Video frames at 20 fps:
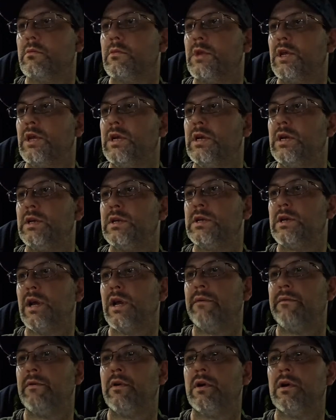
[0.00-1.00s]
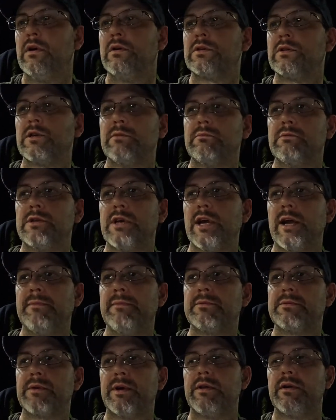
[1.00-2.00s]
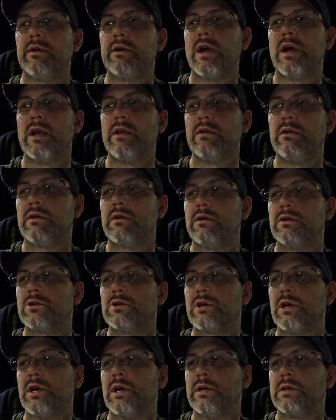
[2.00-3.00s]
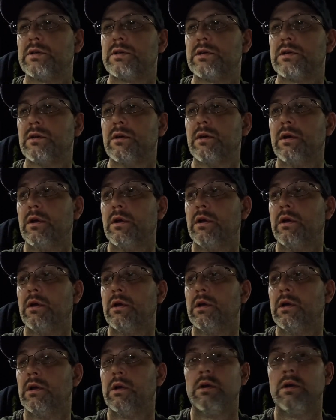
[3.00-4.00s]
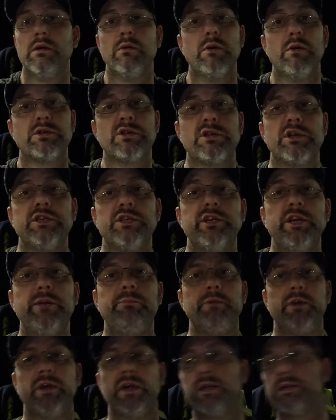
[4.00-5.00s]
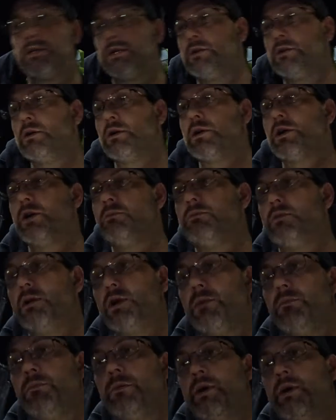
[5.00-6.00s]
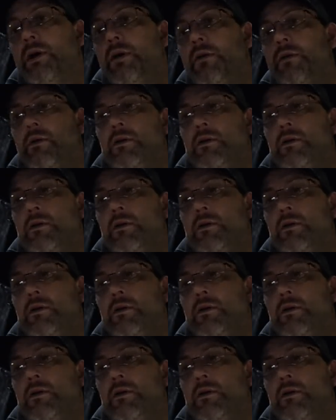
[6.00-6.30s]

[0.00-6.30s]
You just never know sometimes whether or not you can trust what your GPSs are coming up with.